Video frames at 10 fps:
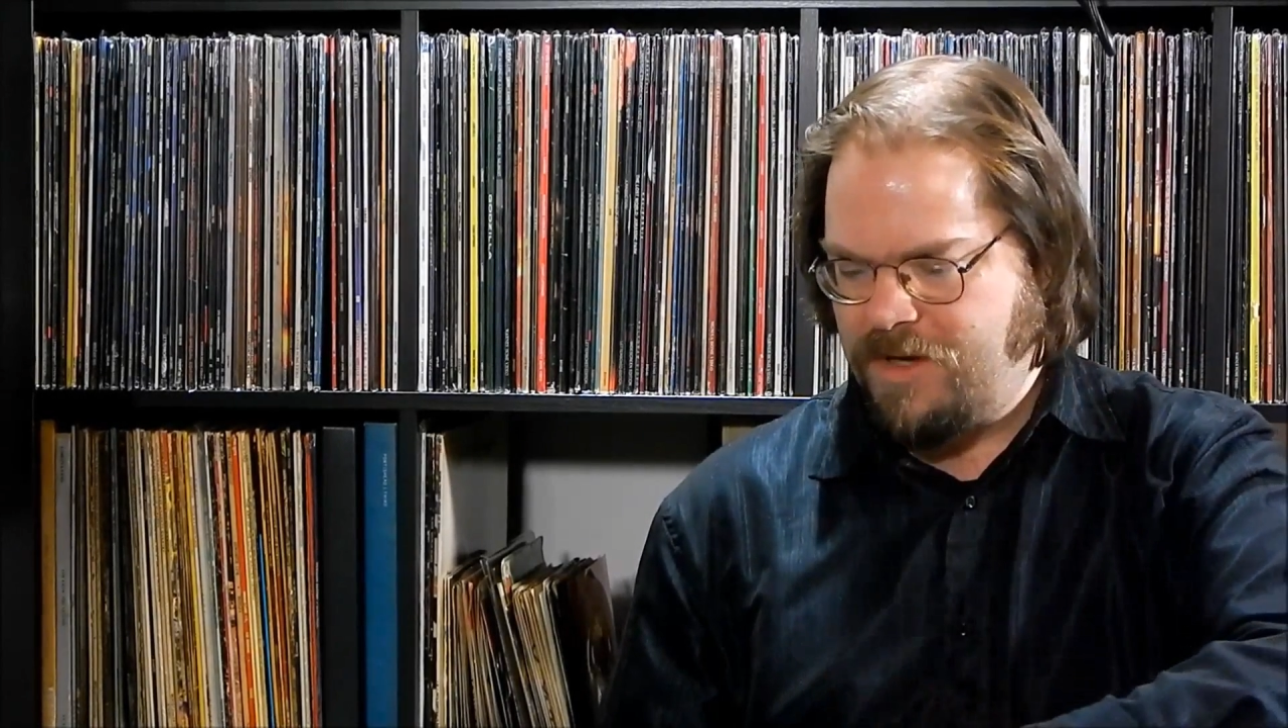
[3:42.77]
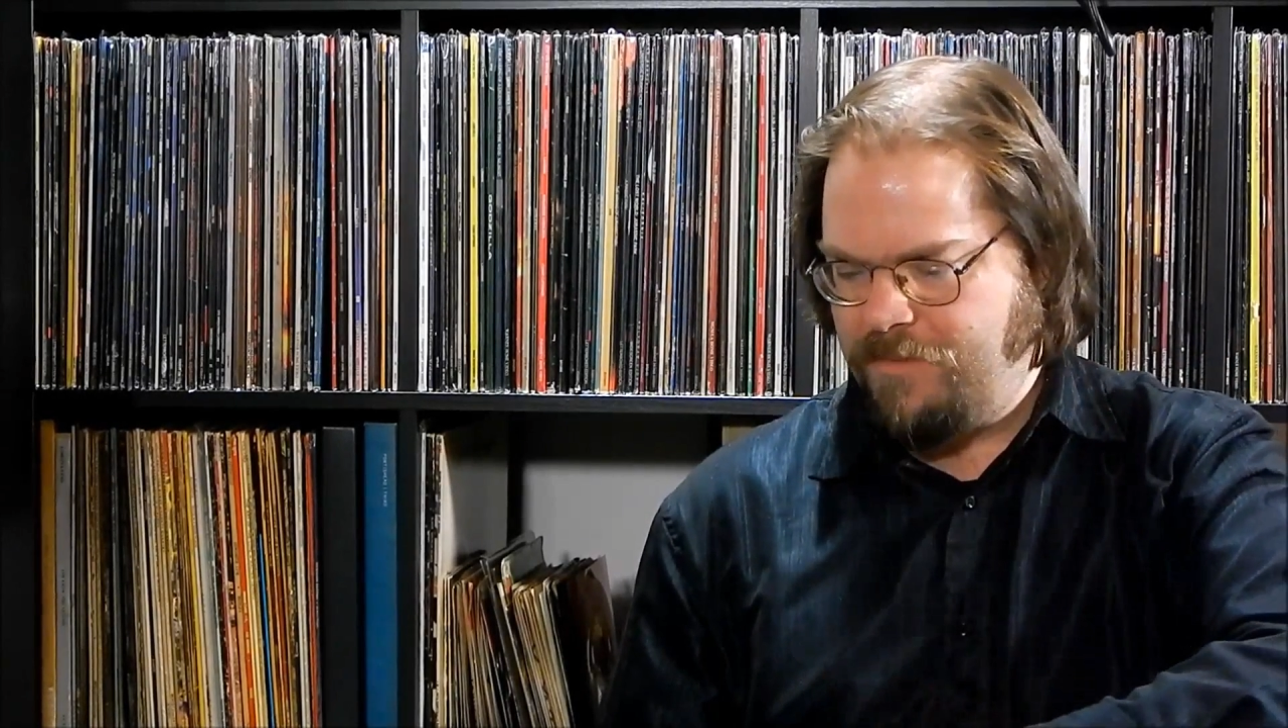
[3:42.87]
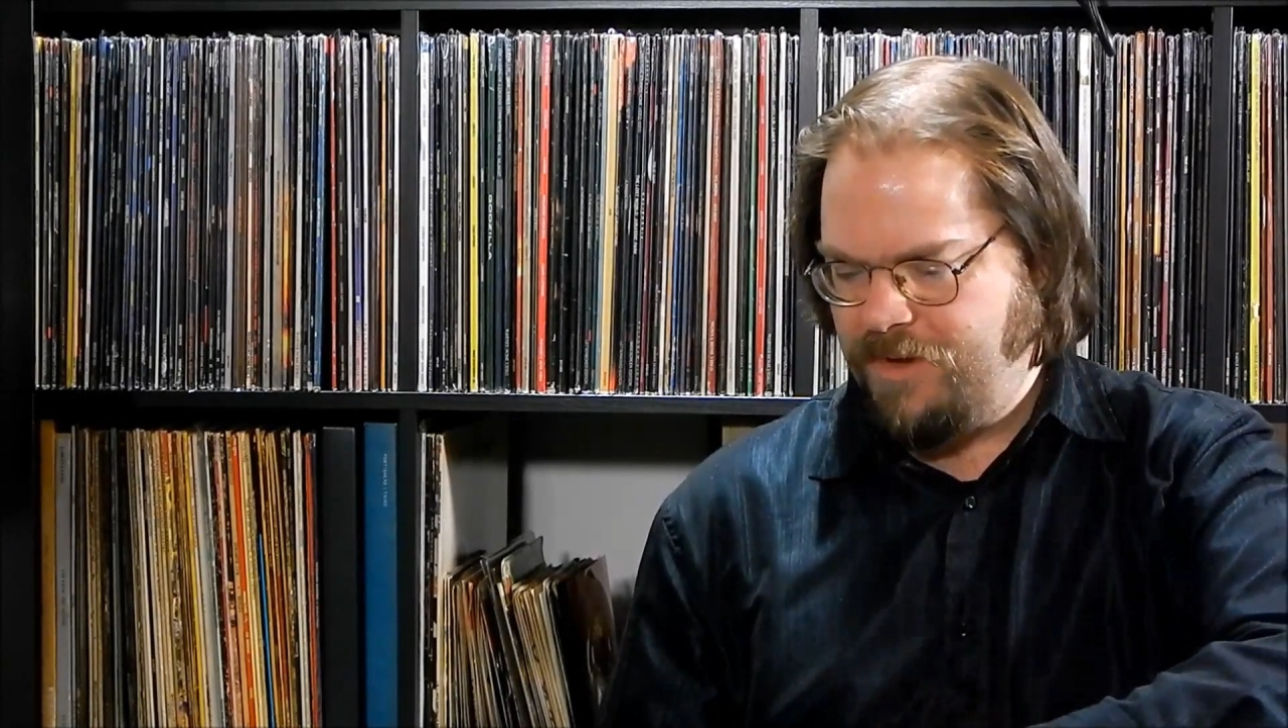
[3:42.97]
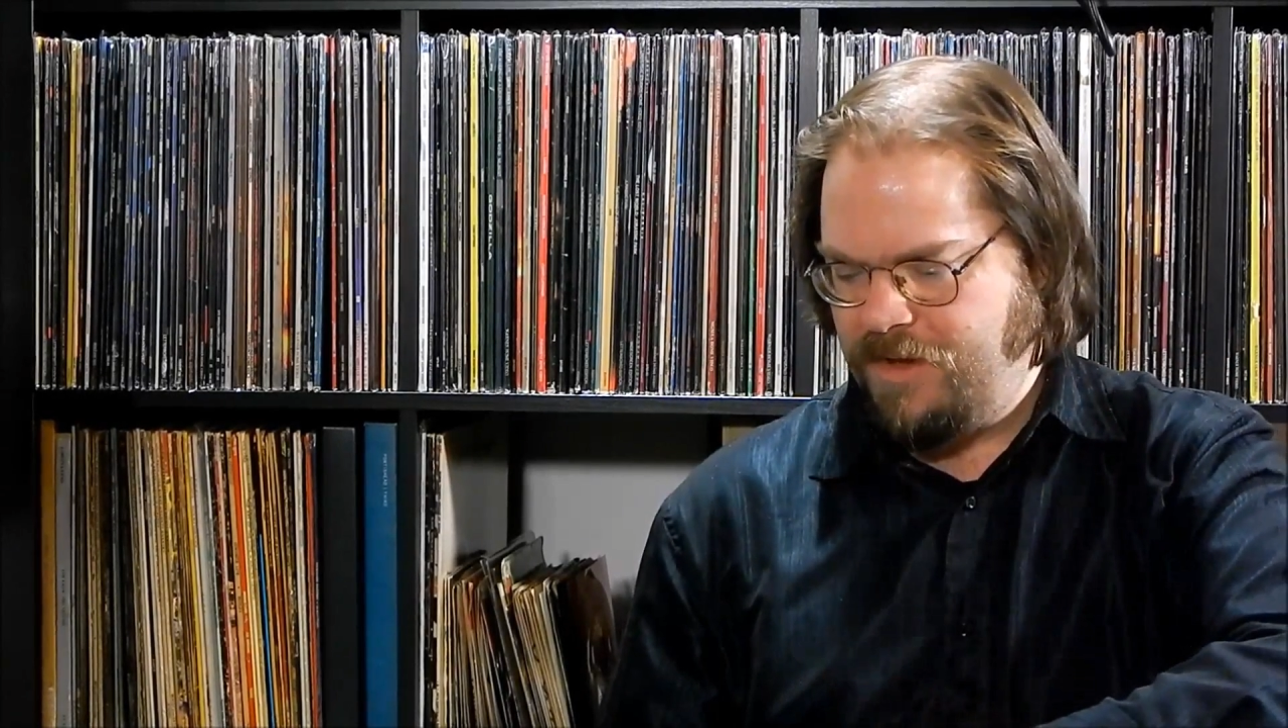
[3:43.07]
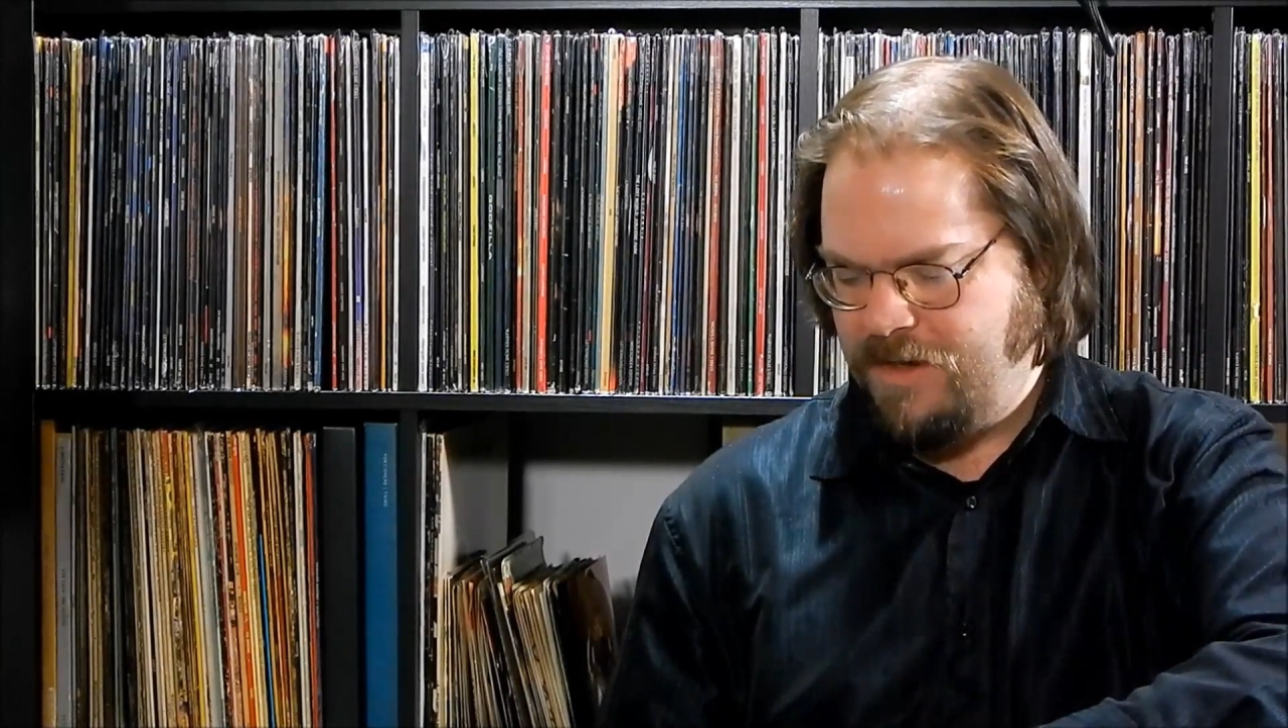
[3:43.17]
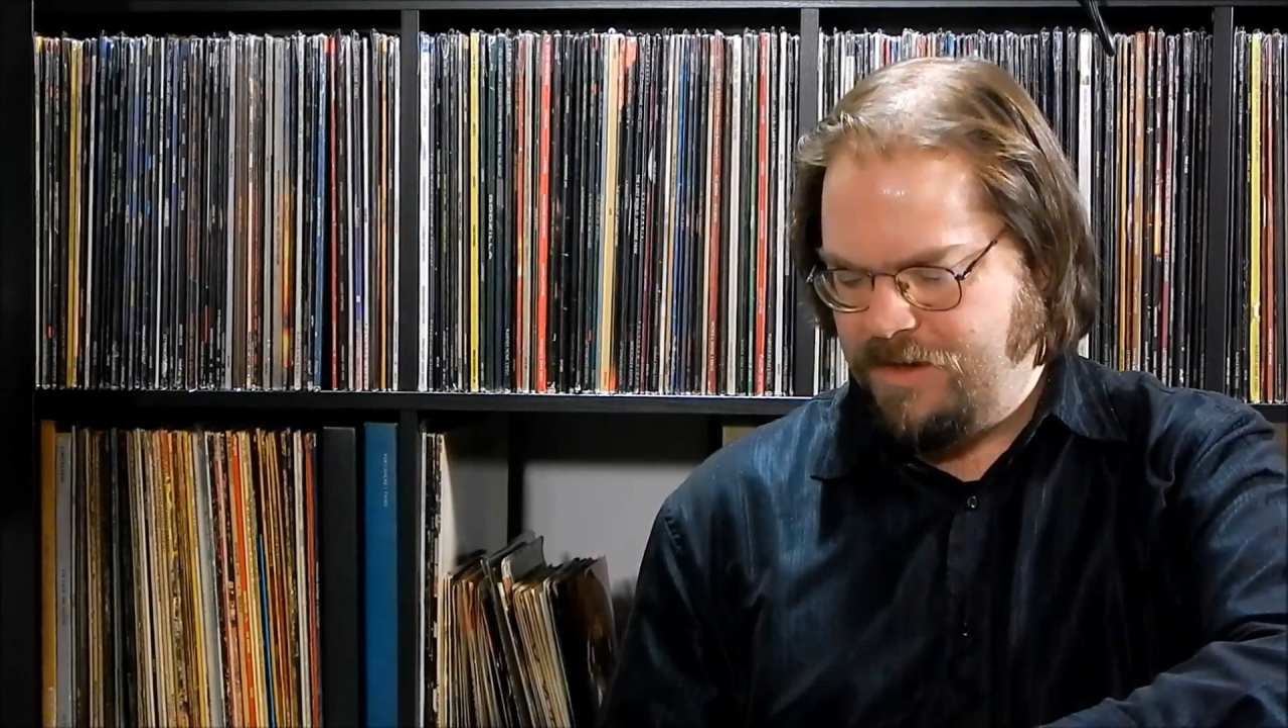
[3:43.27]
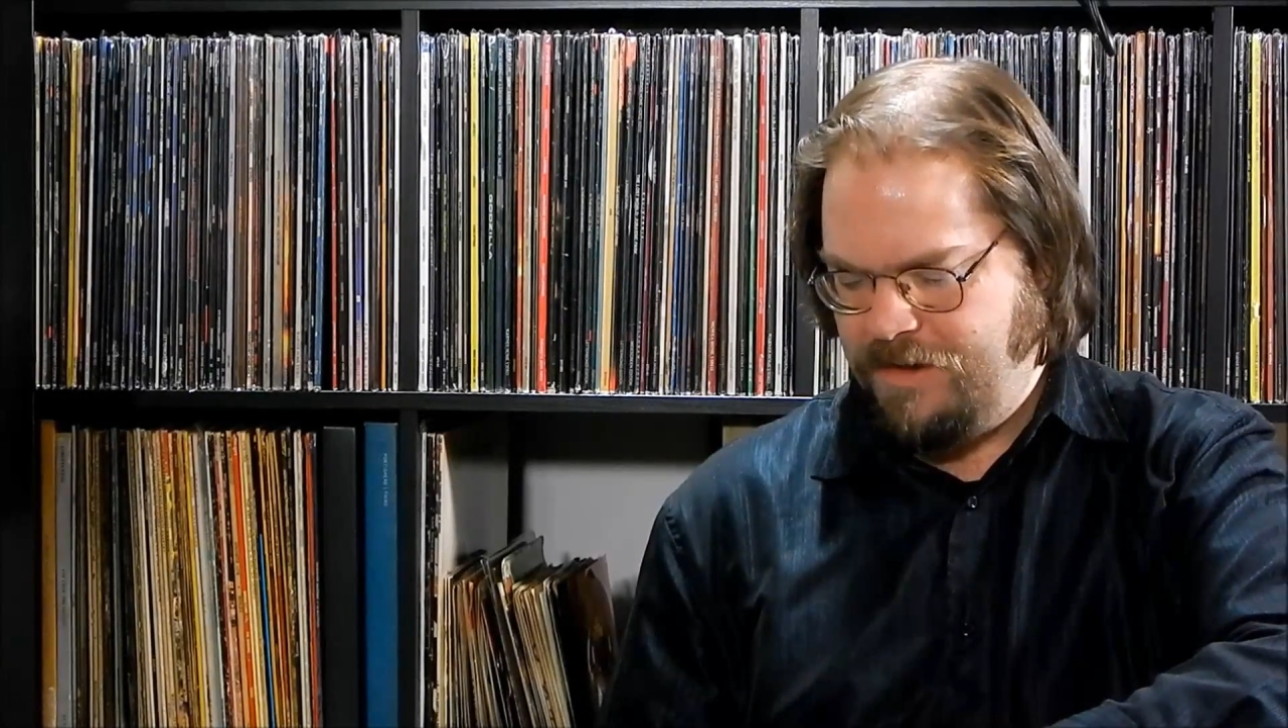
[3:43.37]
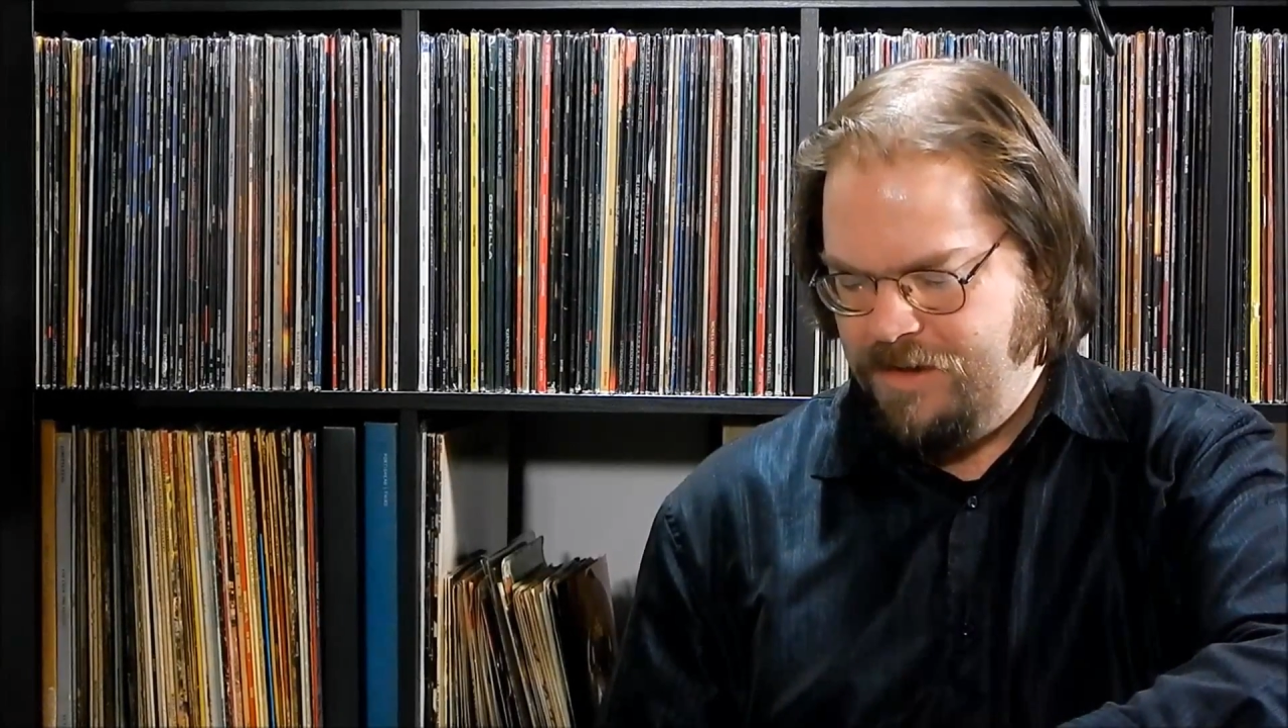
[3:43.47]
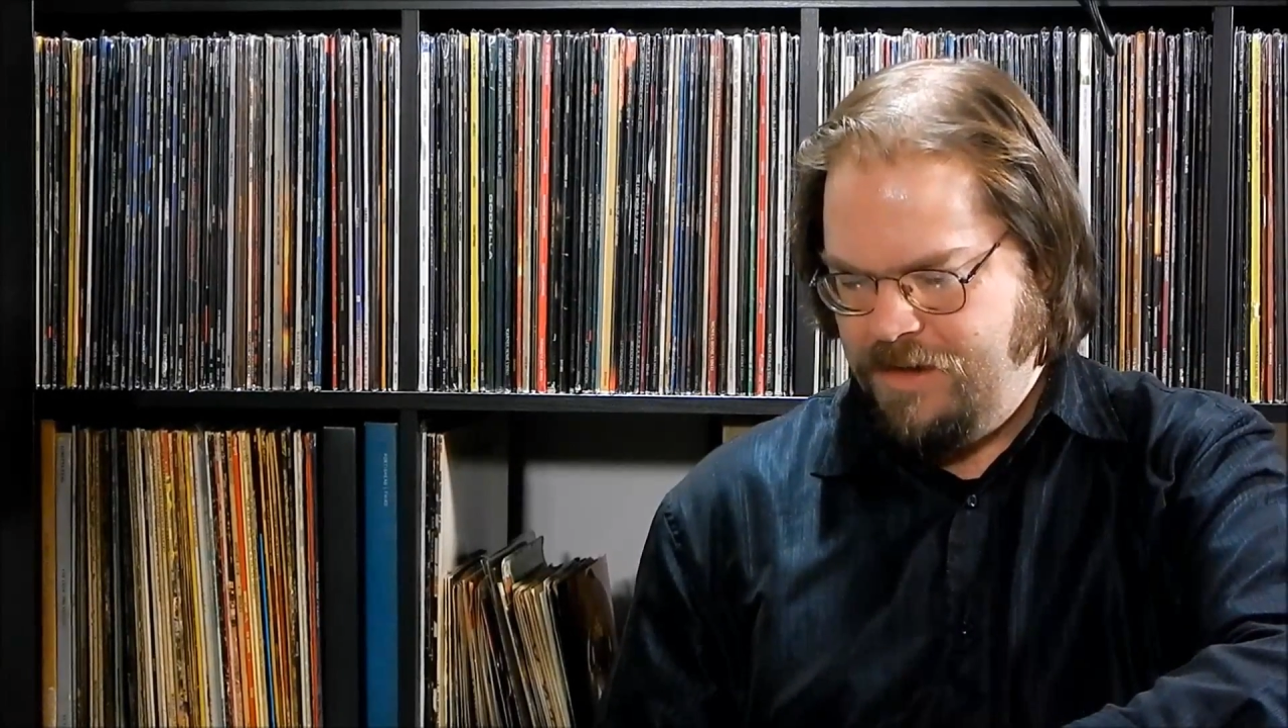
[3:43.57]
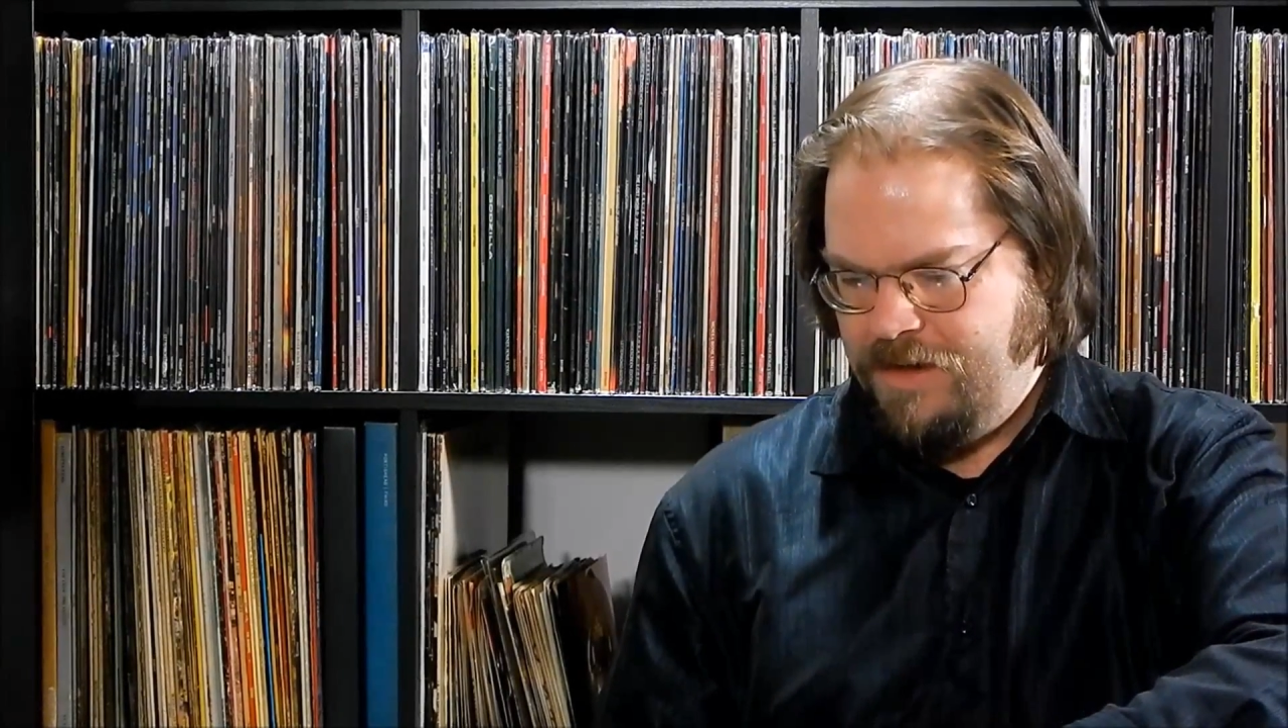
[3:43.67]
a couple